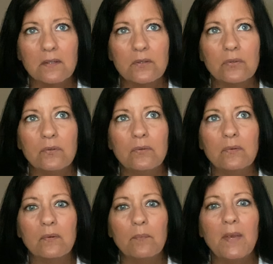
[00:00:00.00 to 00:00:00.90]
to
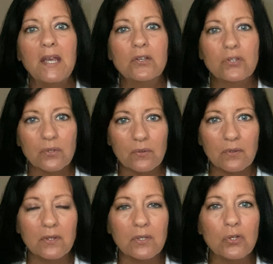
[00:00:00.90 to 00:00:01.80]
make sure
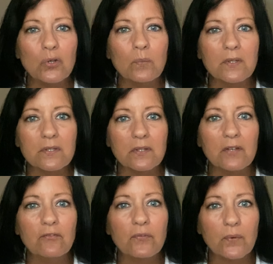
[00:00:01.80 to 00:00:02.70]
that the humans
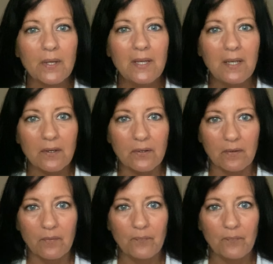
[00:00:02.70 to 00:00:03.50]
live free here.